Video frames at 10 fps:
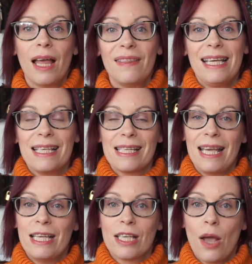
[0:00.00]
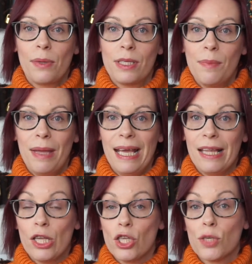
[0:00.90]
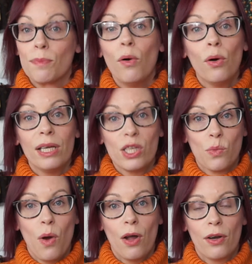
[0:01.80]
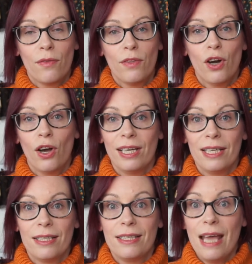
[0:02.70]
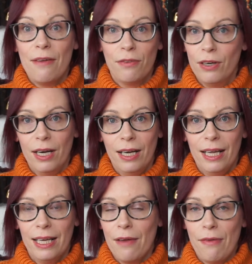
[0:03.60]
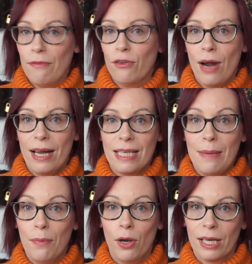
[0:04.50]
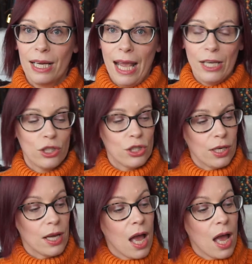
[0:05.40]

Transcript: This is going to be the smallest one that I definitely have ever had in my collection,